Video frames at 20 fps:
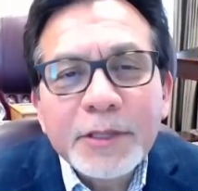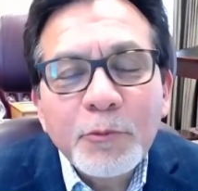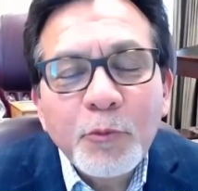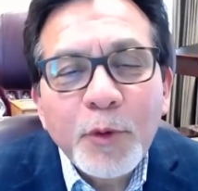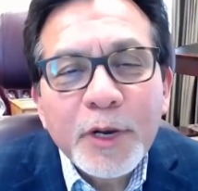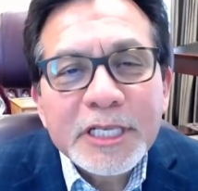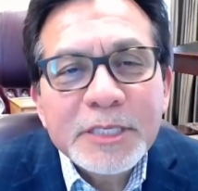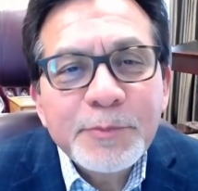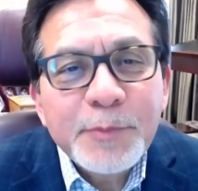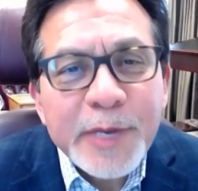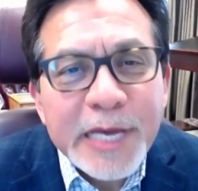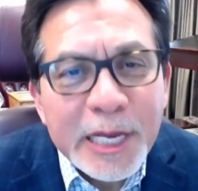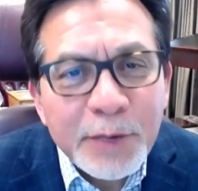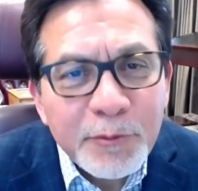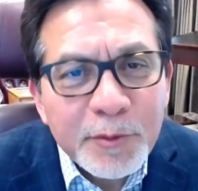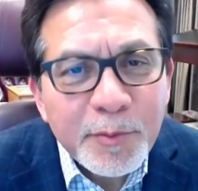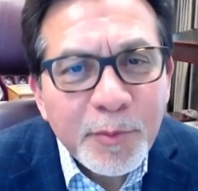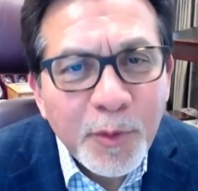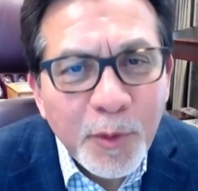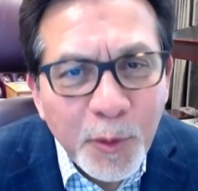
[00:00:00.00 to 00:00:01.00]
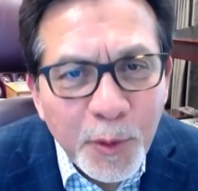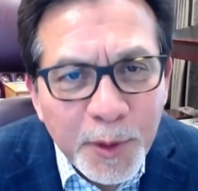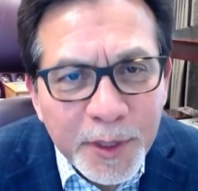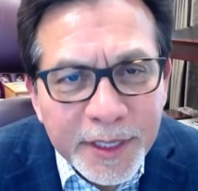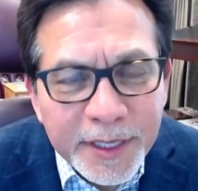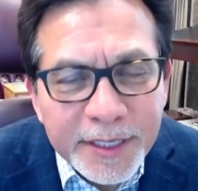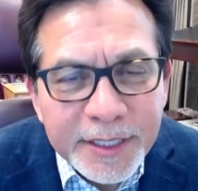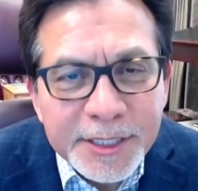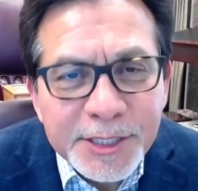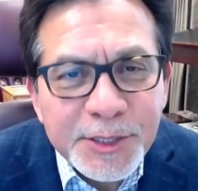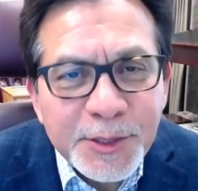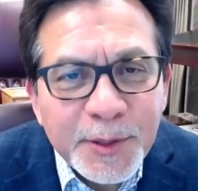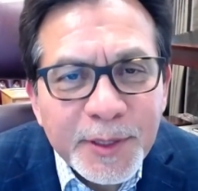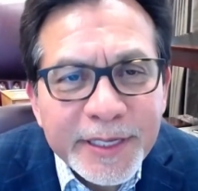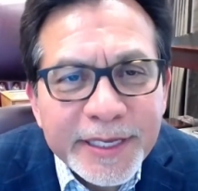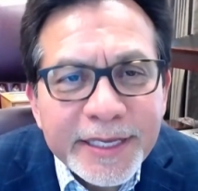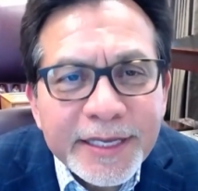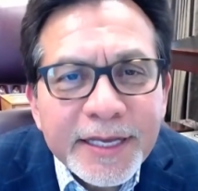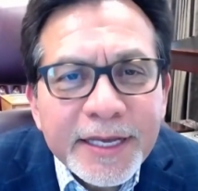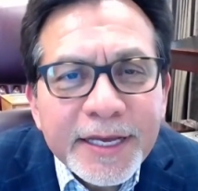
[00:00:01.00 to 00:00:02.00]
What is being reported is
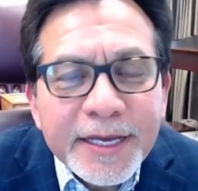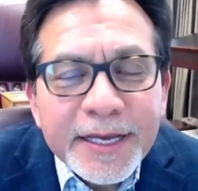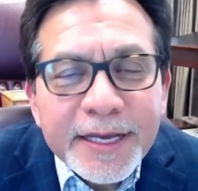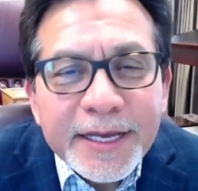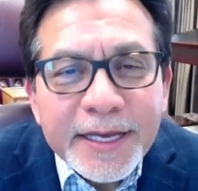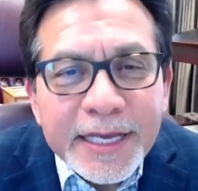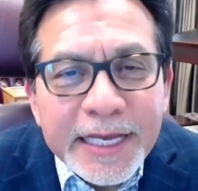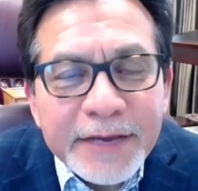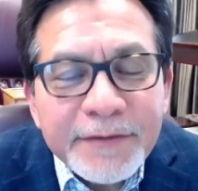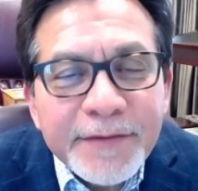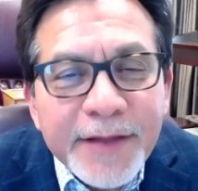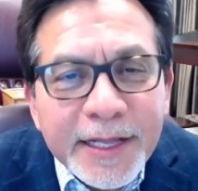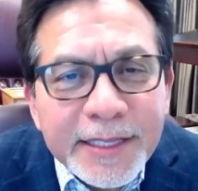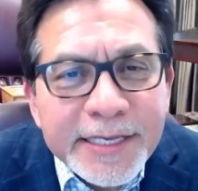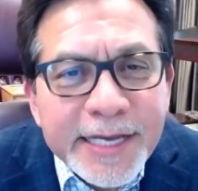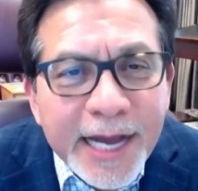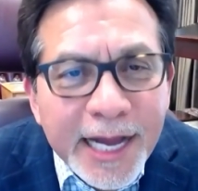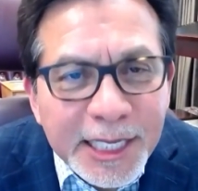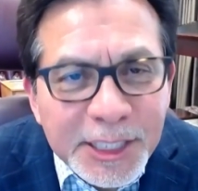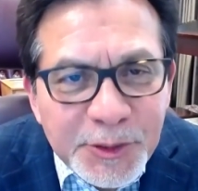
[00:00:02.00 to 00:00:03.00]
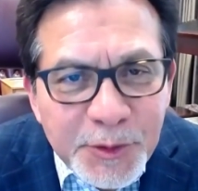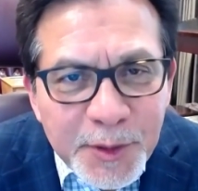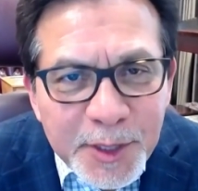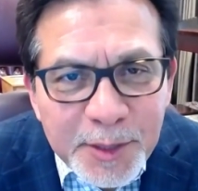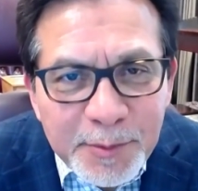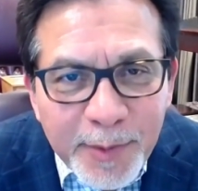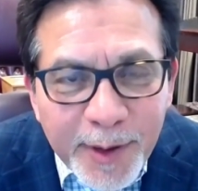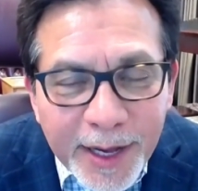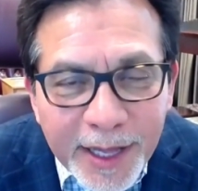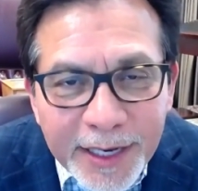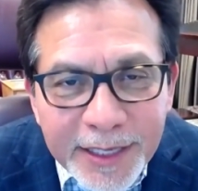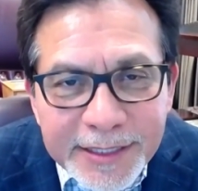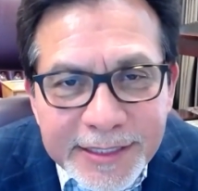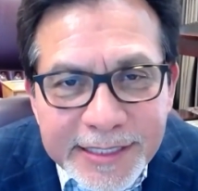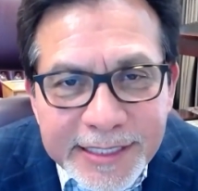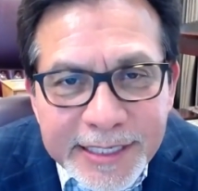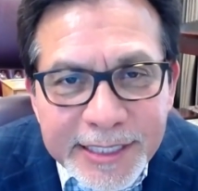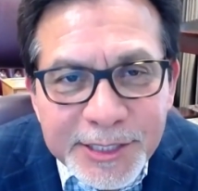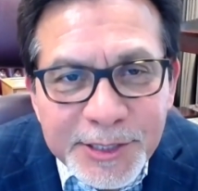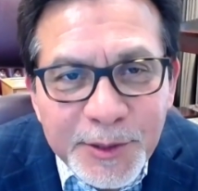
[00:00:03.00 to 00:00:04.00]
certainly, if not contrary to
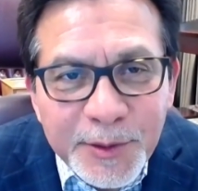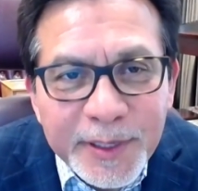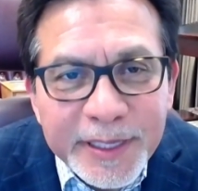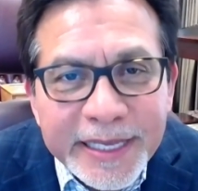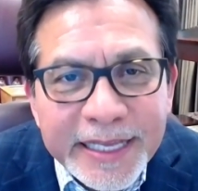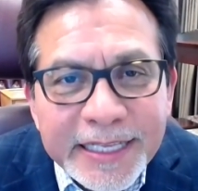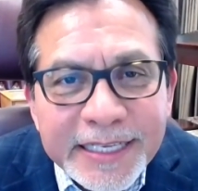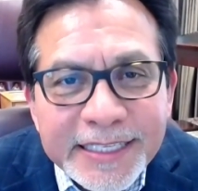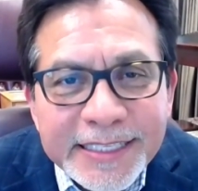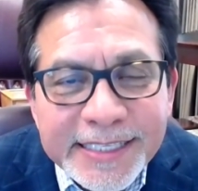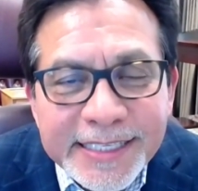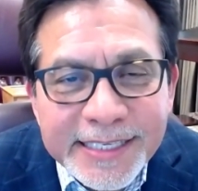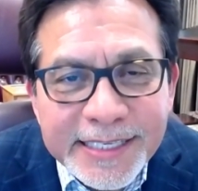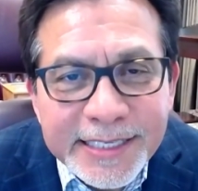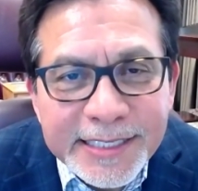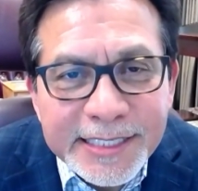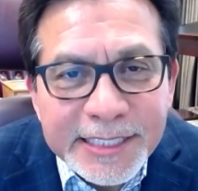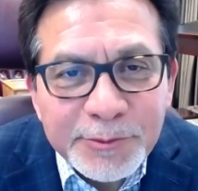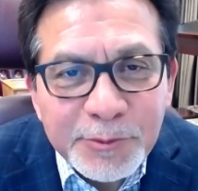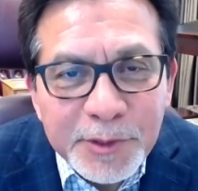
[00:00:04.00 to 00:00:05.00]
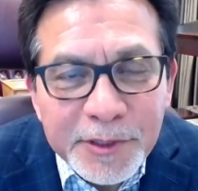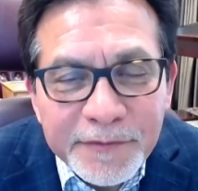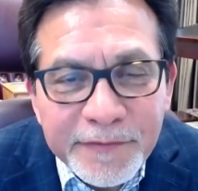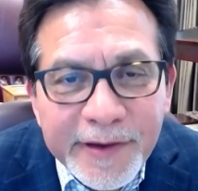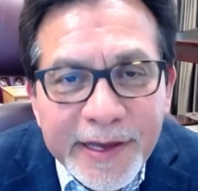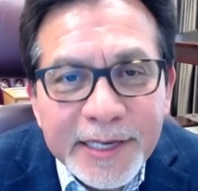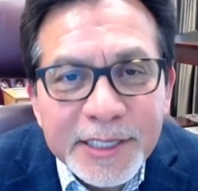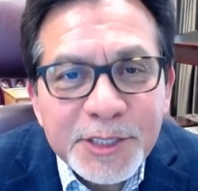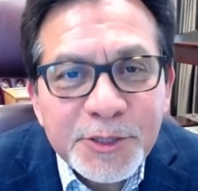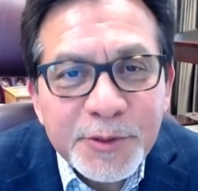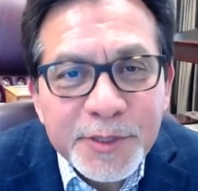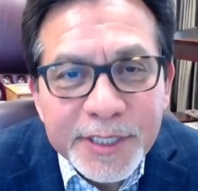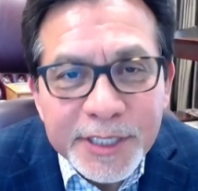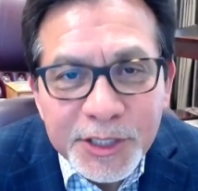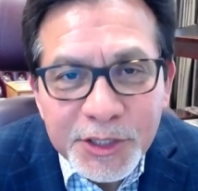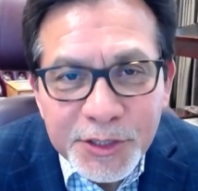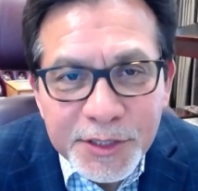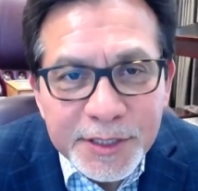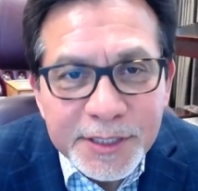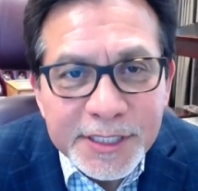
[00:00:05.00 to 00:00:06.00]
policy, certainly inconsistent with the finest
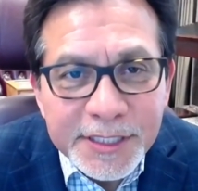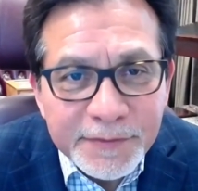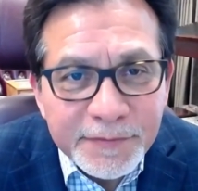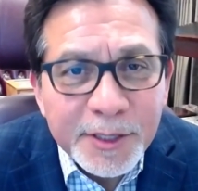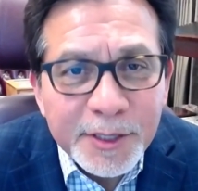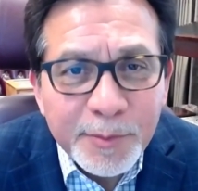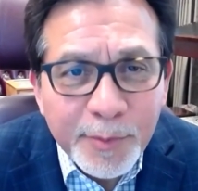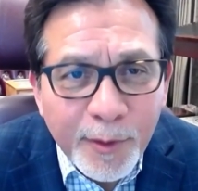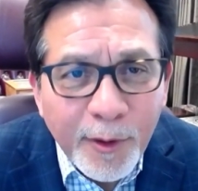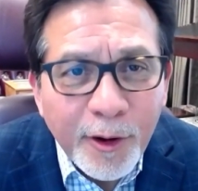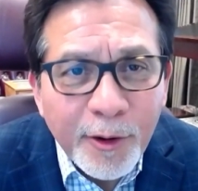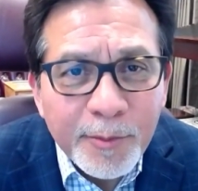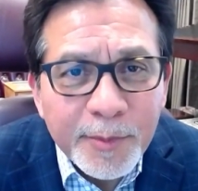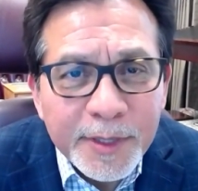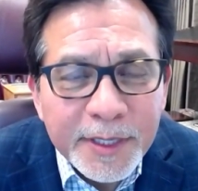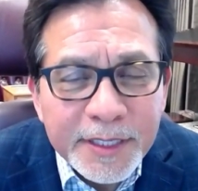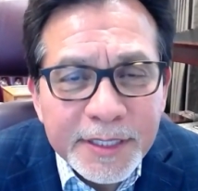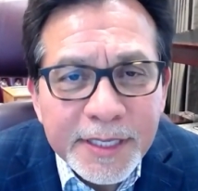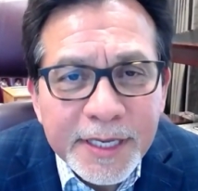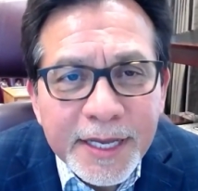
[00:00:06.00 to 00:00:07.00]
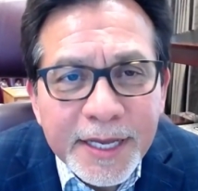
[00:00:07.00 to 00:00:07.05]
traditions of the department.